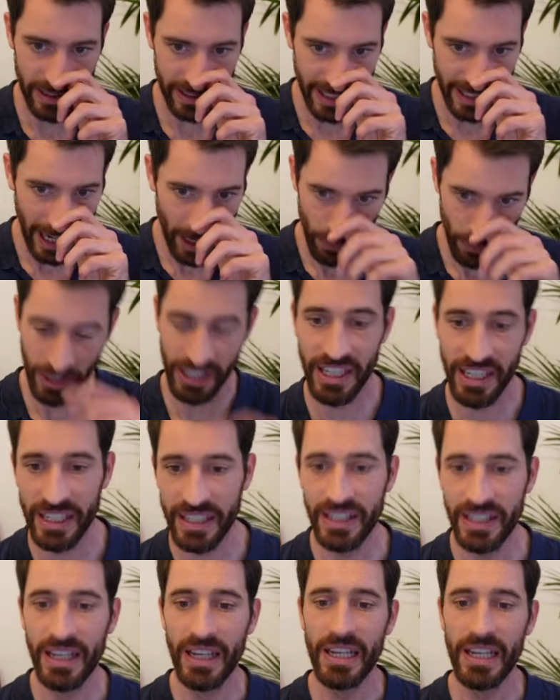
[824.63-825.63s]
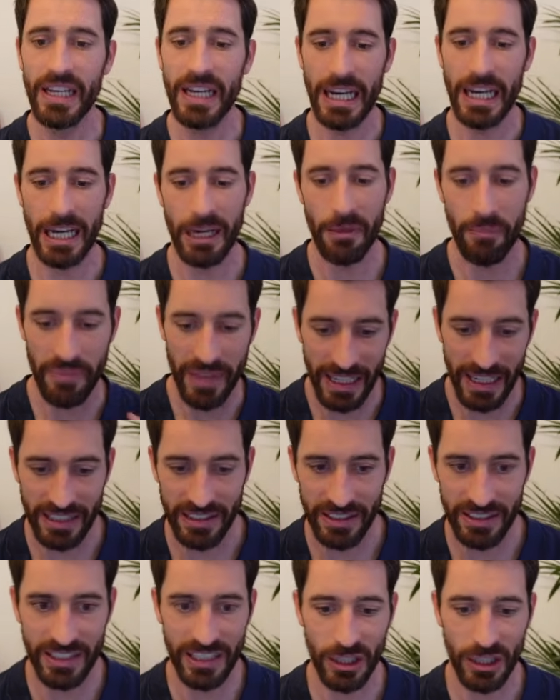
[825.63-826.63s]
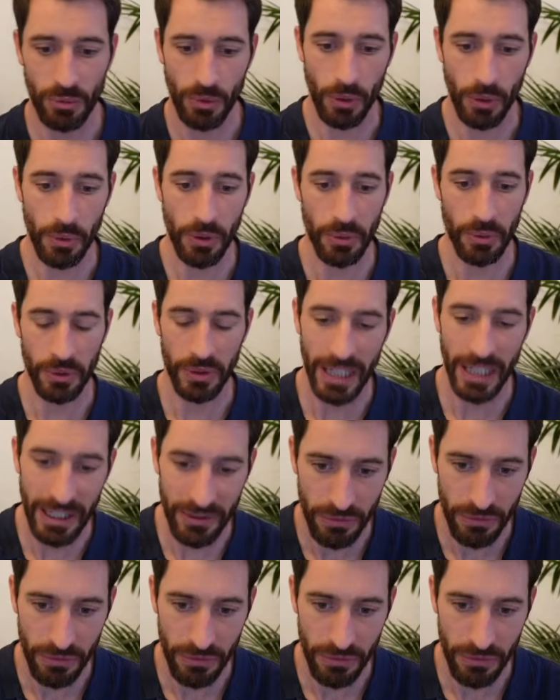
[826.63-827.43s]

that we did, that is still what we were left